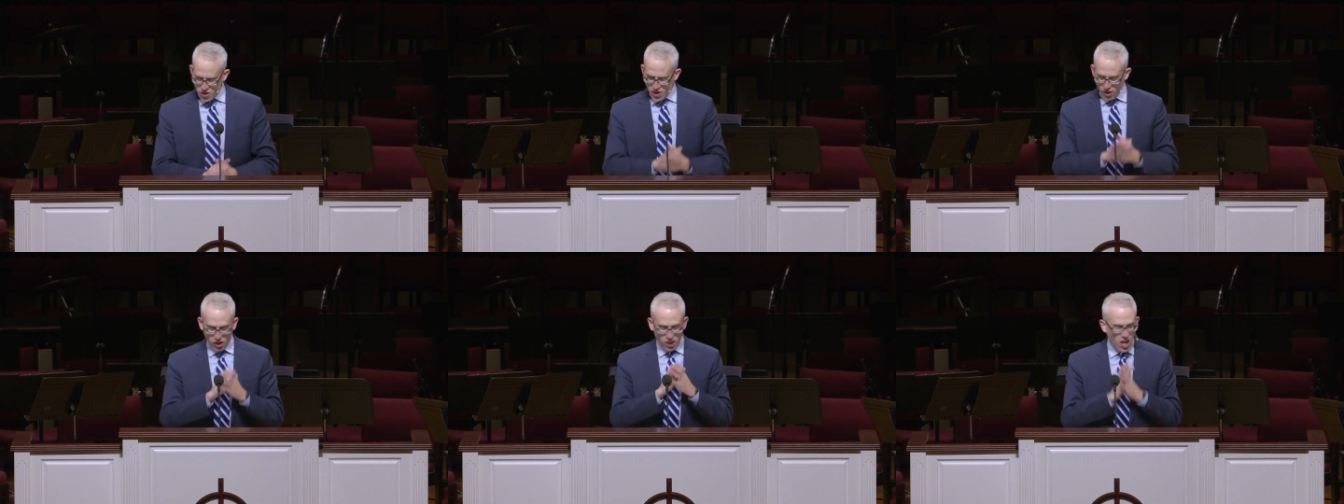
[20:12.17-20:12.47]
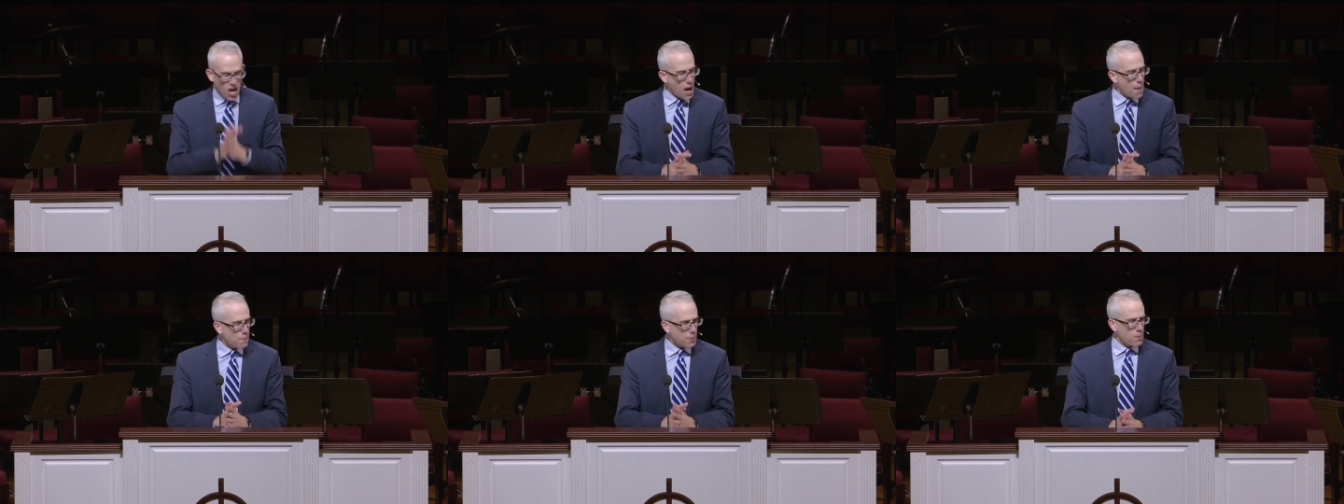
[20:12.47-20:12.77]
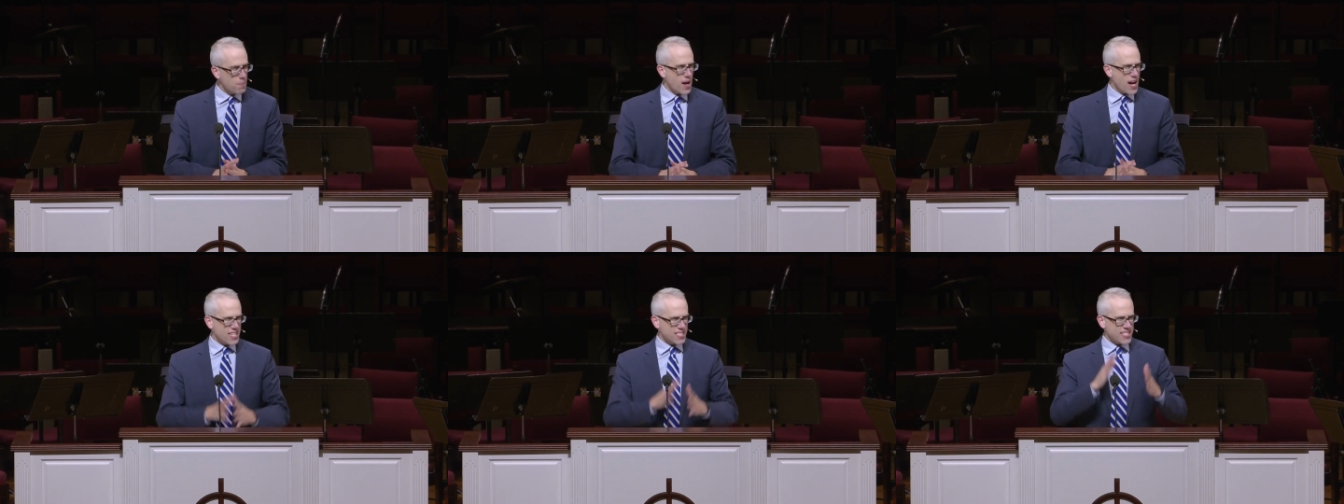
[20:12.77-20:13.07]
they're
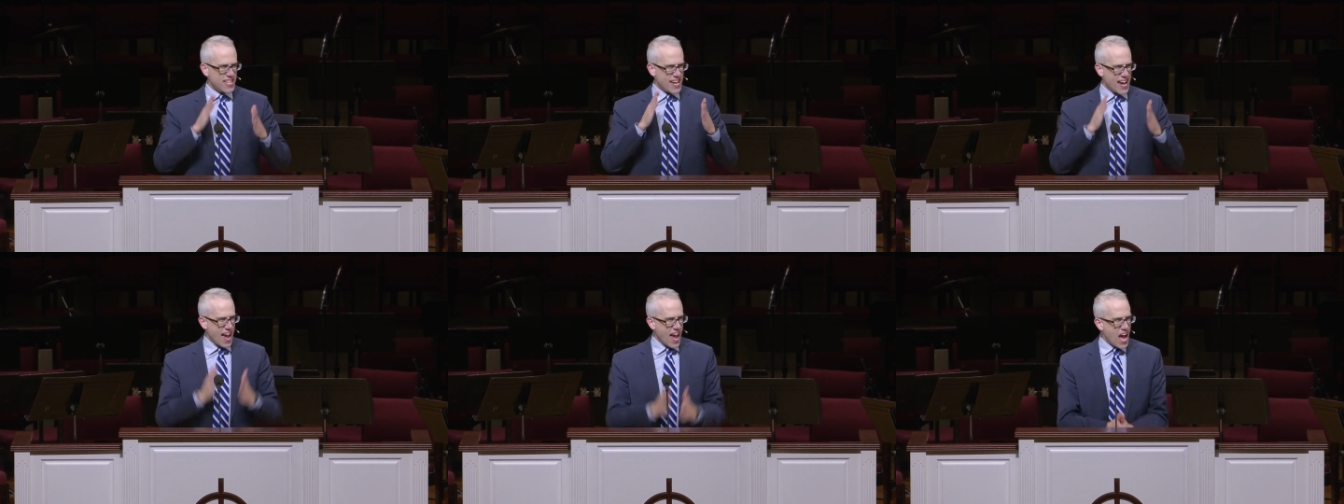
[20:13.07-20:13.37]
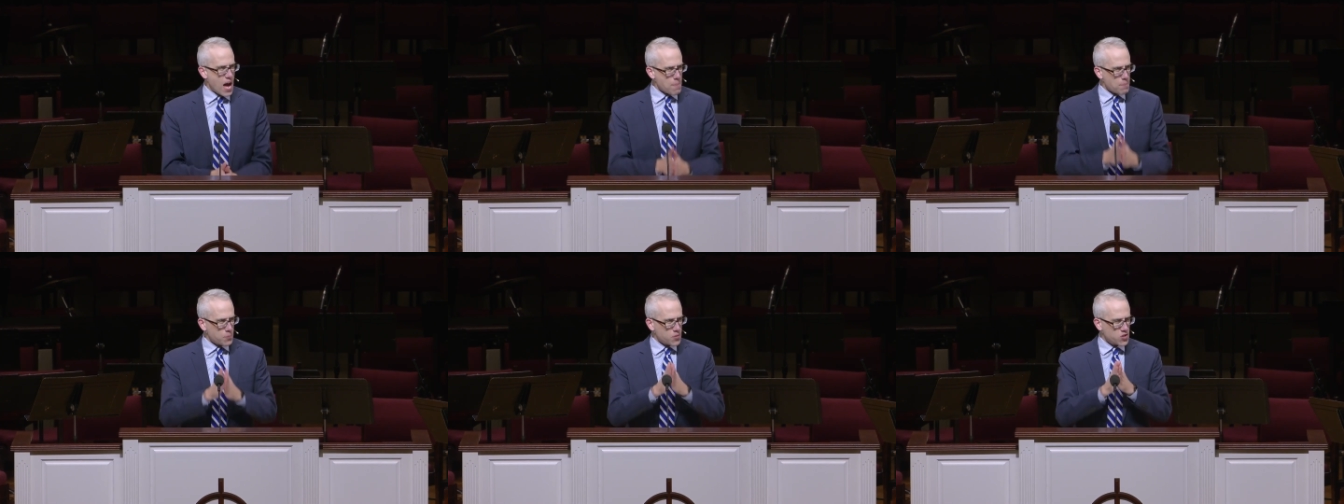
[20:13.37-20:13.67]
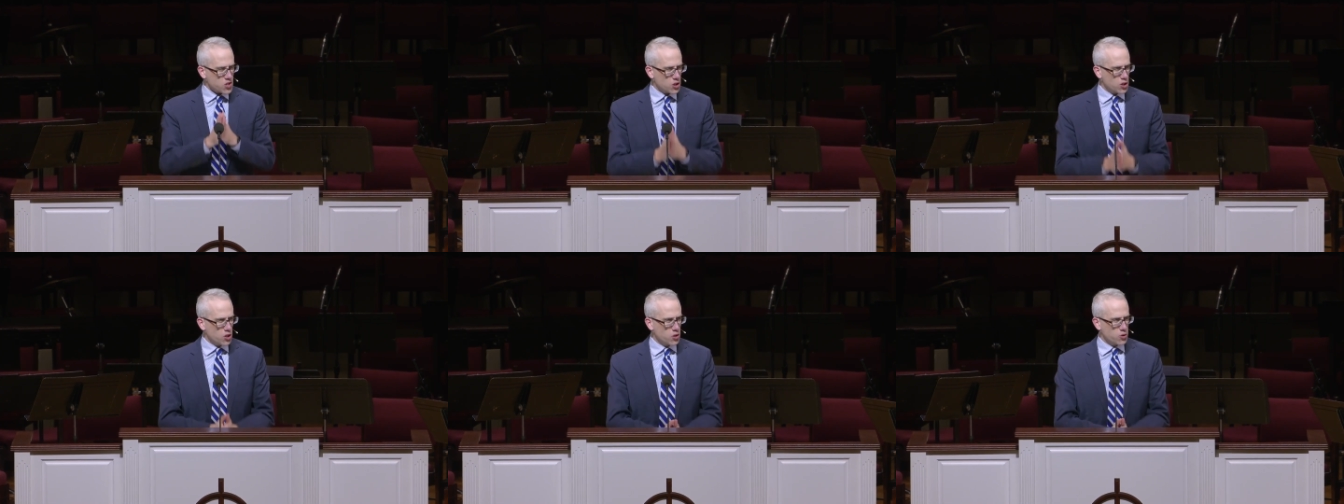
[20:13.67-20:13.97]
compromised, they
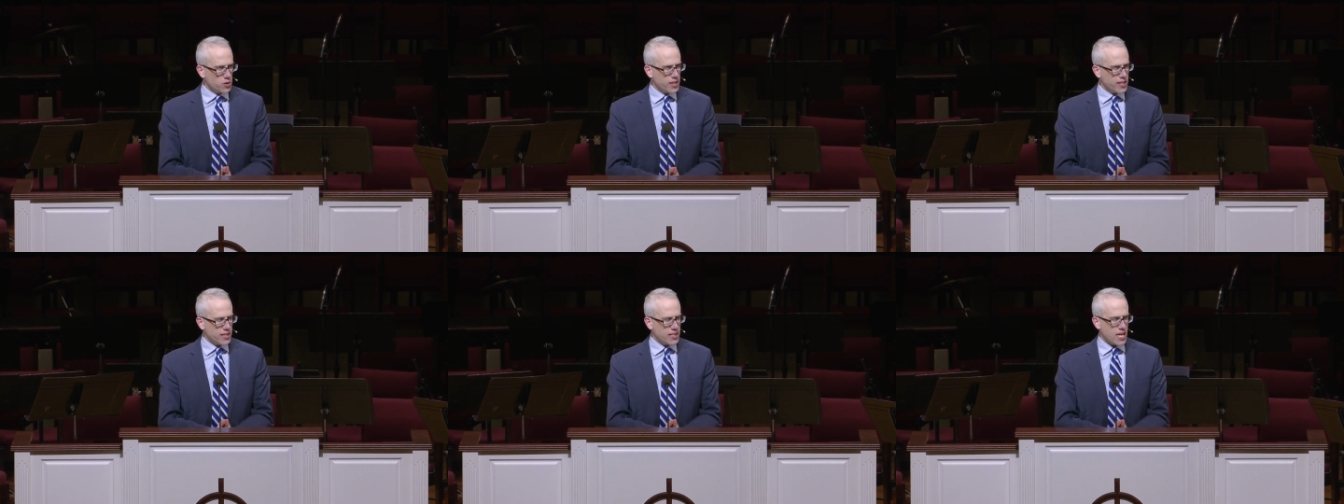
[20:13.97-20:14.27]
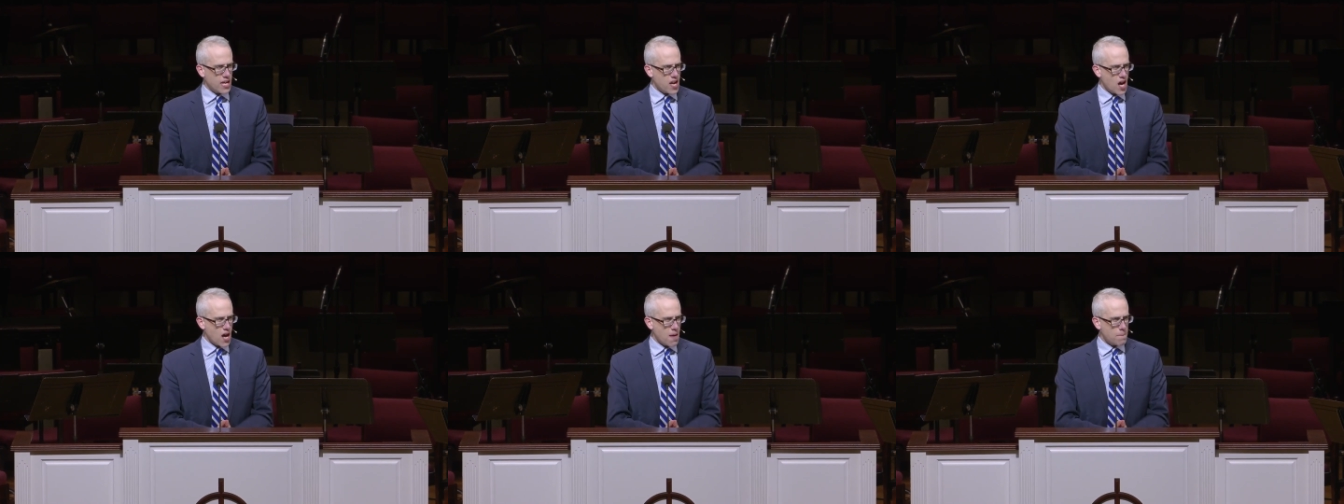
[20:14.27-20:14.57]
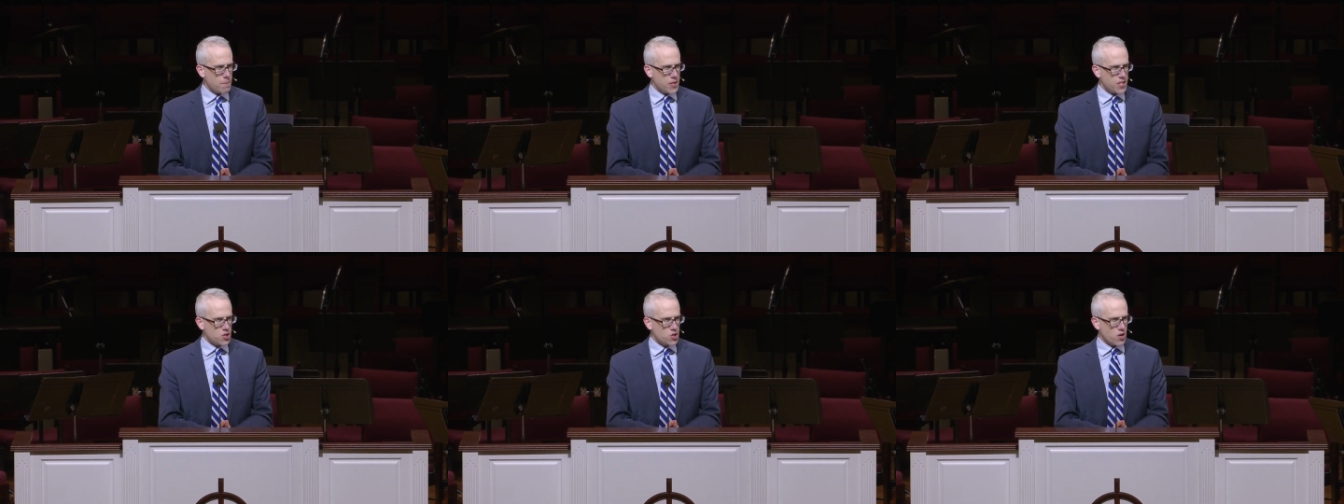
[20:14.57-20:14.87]
absolutely
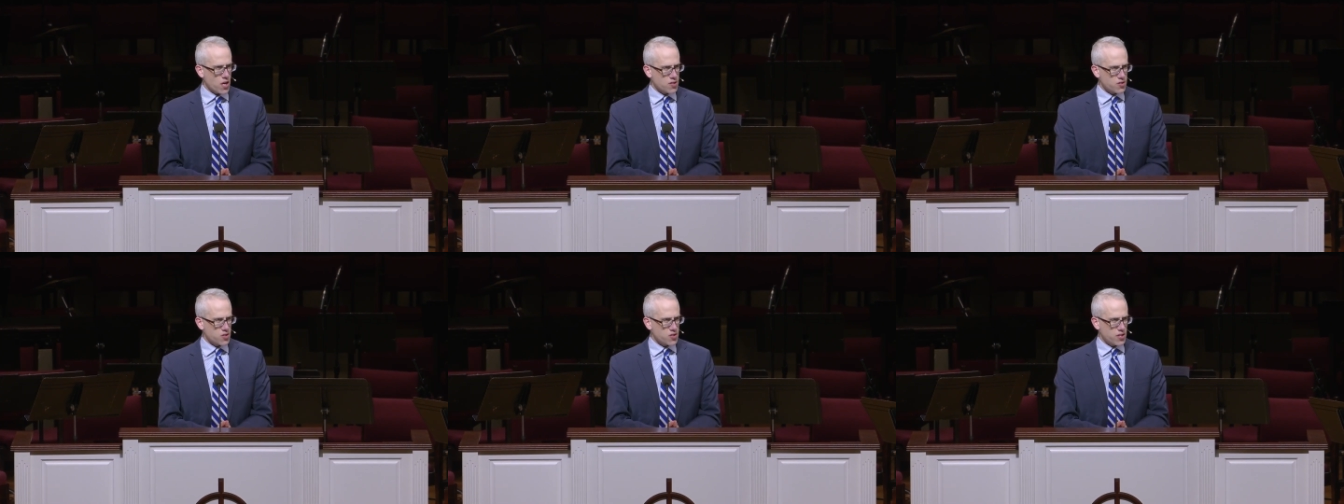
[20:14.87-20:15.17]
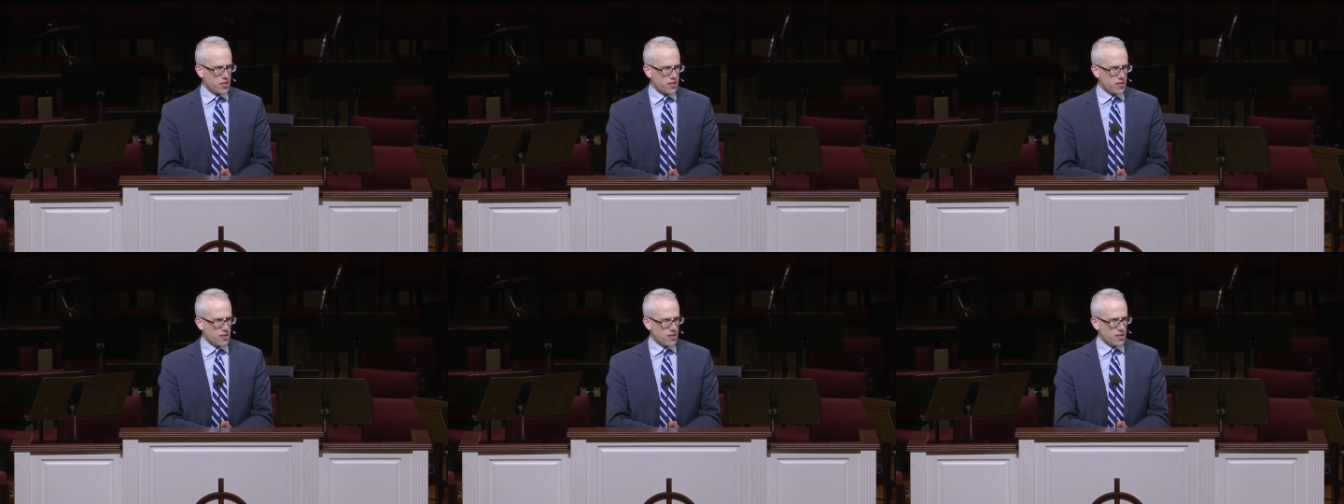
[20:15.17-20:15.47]
cannot be trusted.